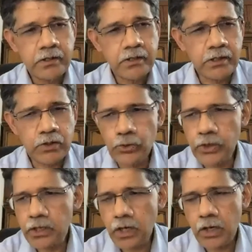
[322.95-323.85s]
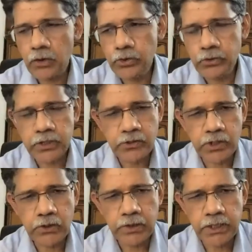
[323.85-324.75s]
including how you can
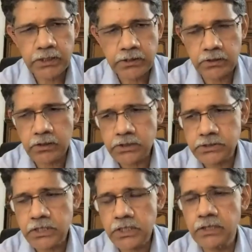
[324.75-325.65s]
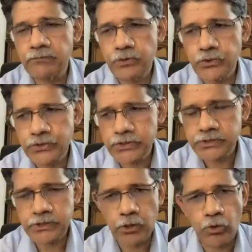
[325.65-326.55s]
regulate, say,
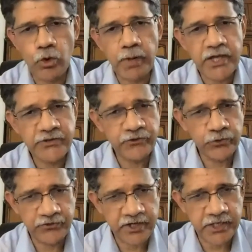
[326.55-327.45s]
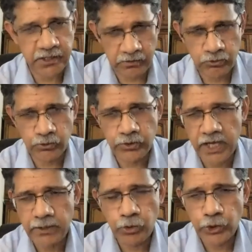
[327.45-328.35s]
infusions in the home ICU setting through the
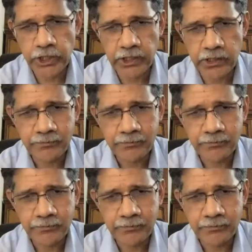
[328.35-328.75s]
IoT